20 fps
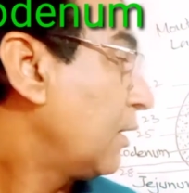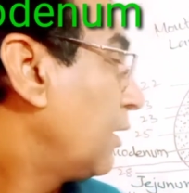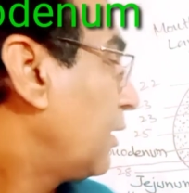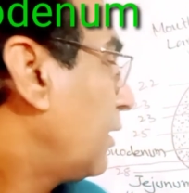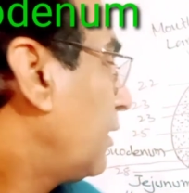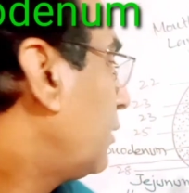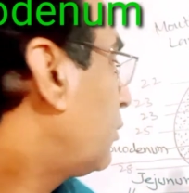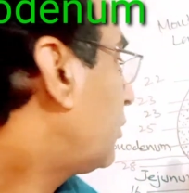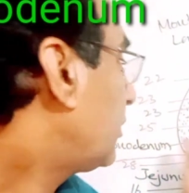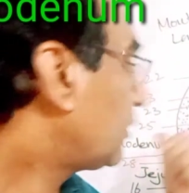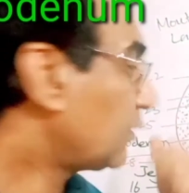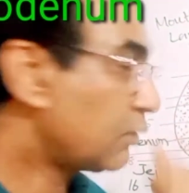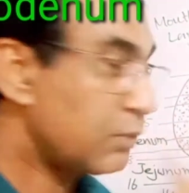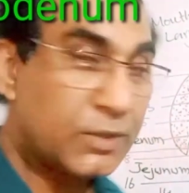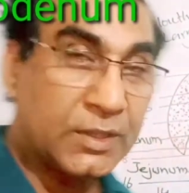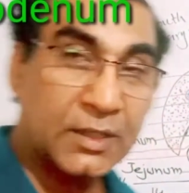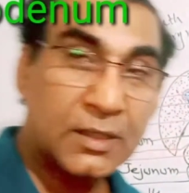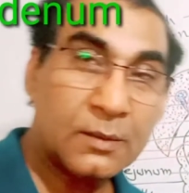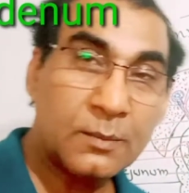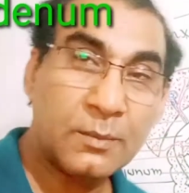
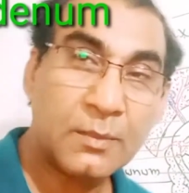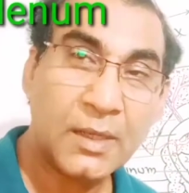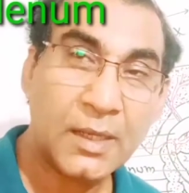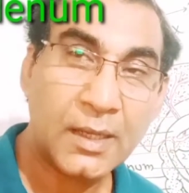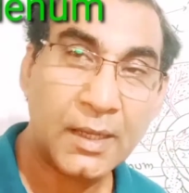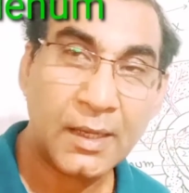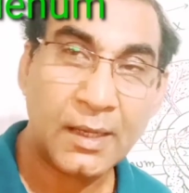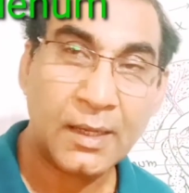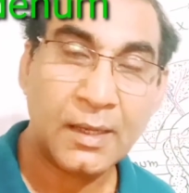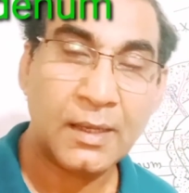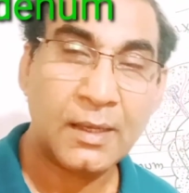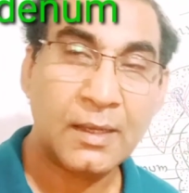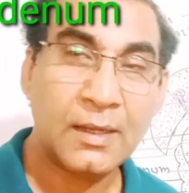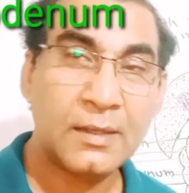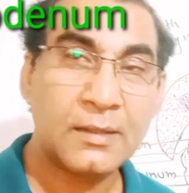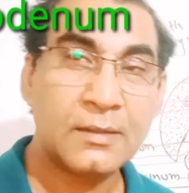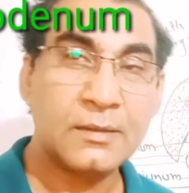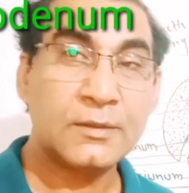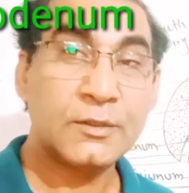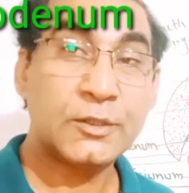duodenum
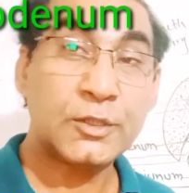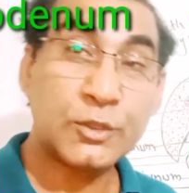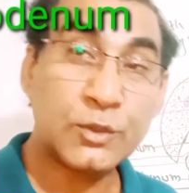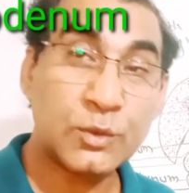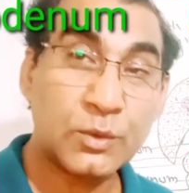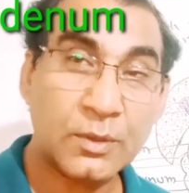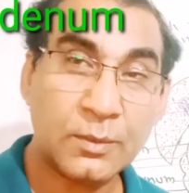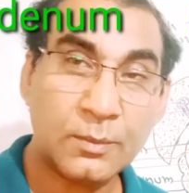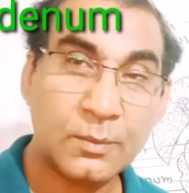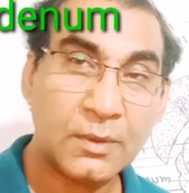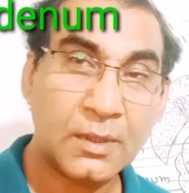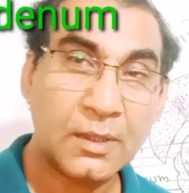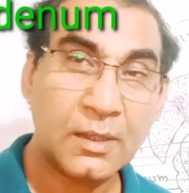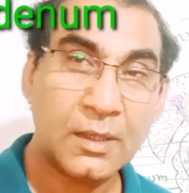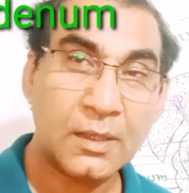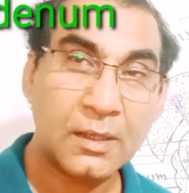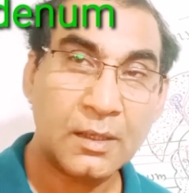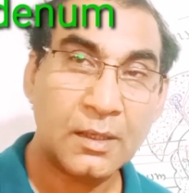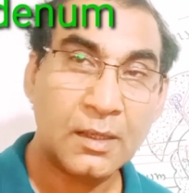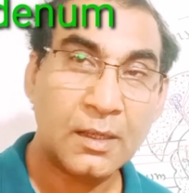and jejunum,
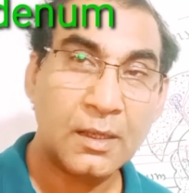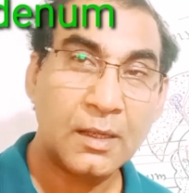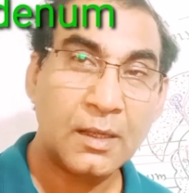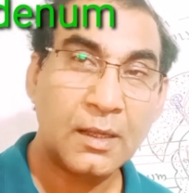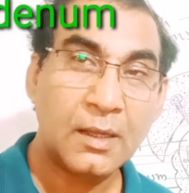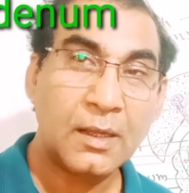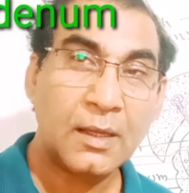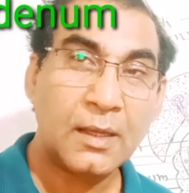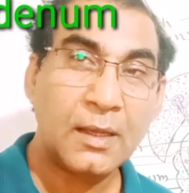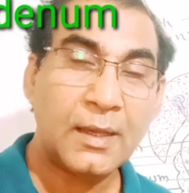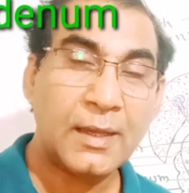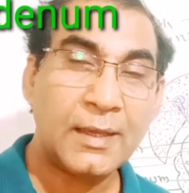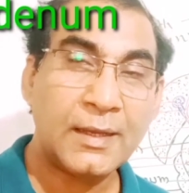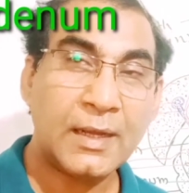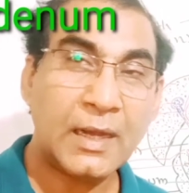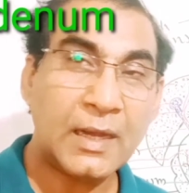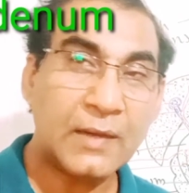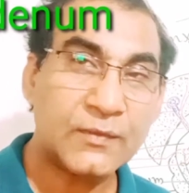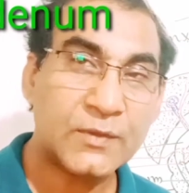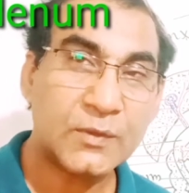and
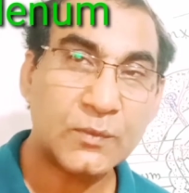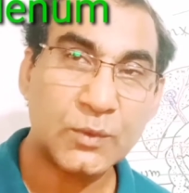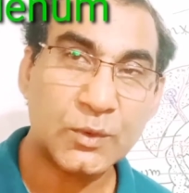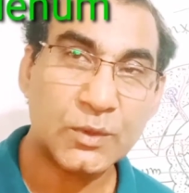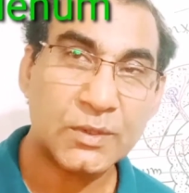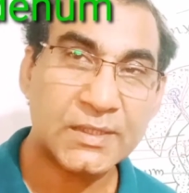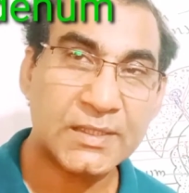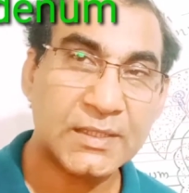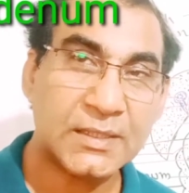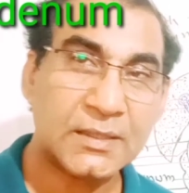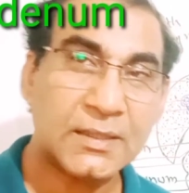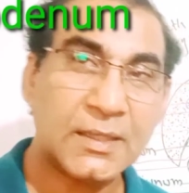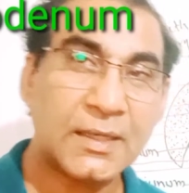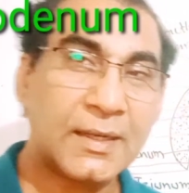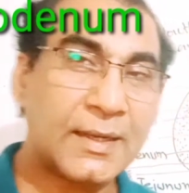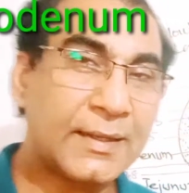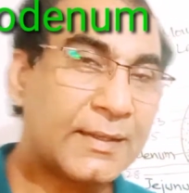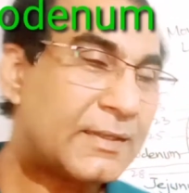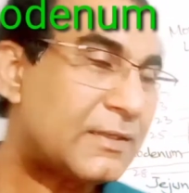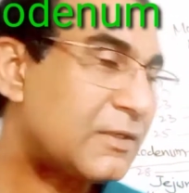afterwards the
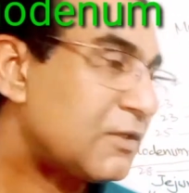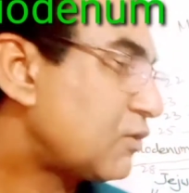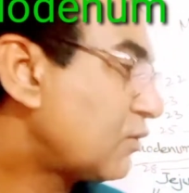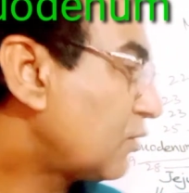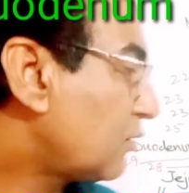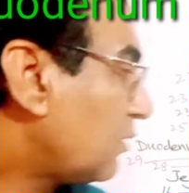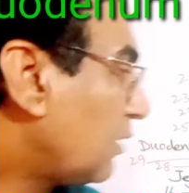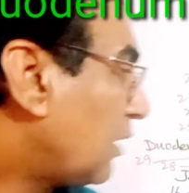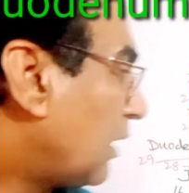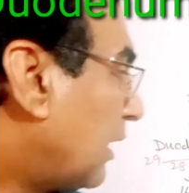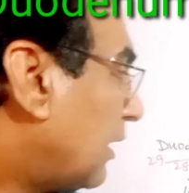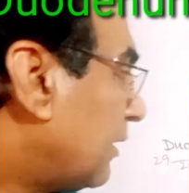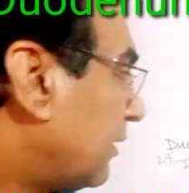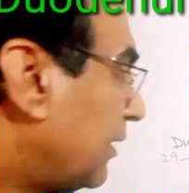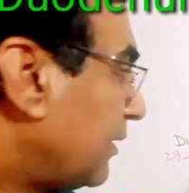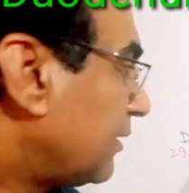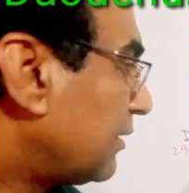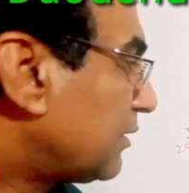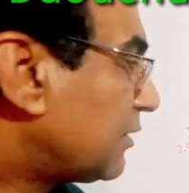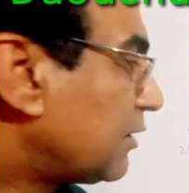
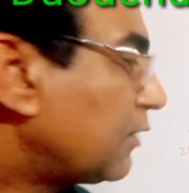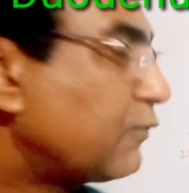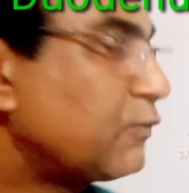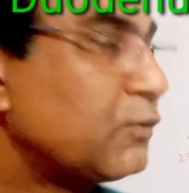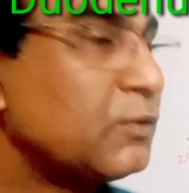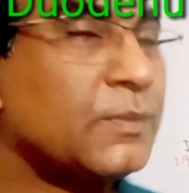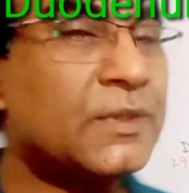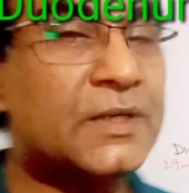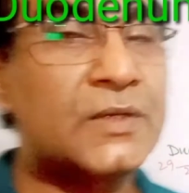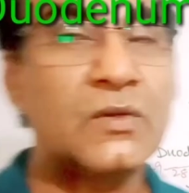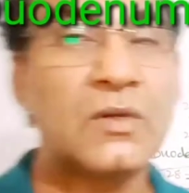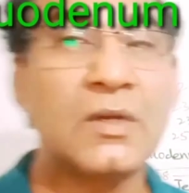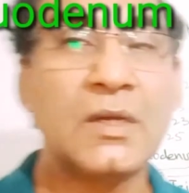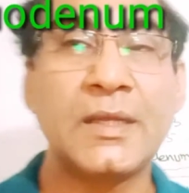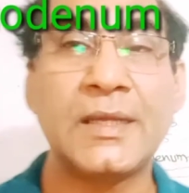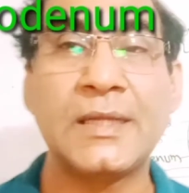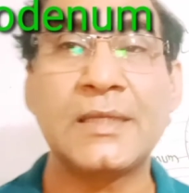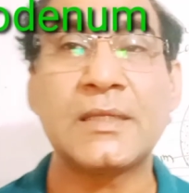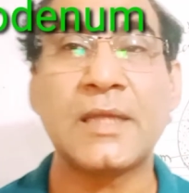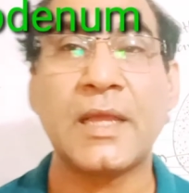digested food material
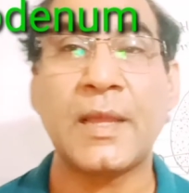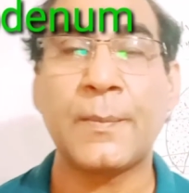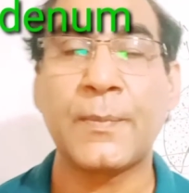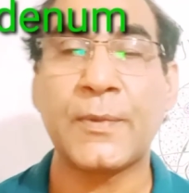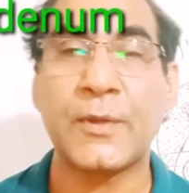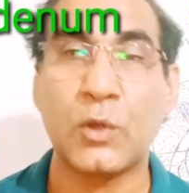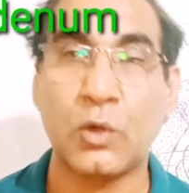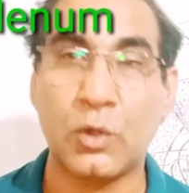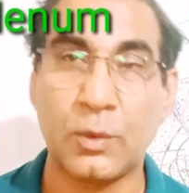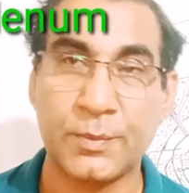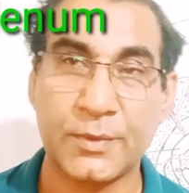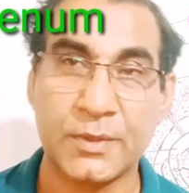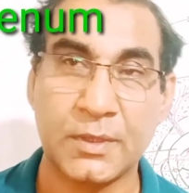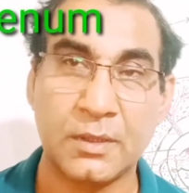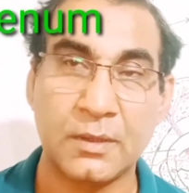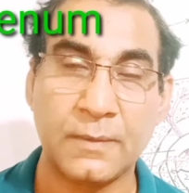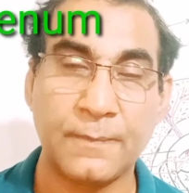is absorbed.